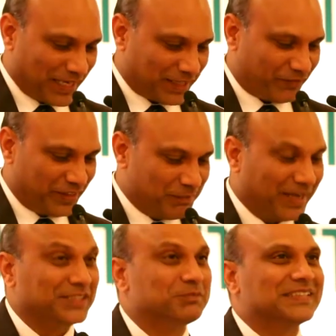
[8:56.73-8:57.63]
Battlefield
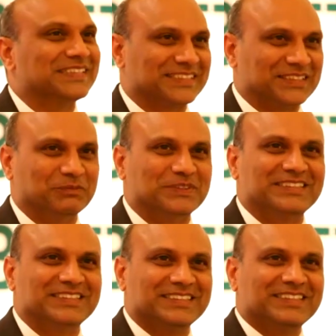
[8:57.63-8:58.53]
Management
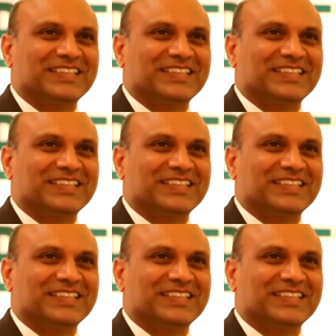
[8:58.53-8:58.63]
Systems.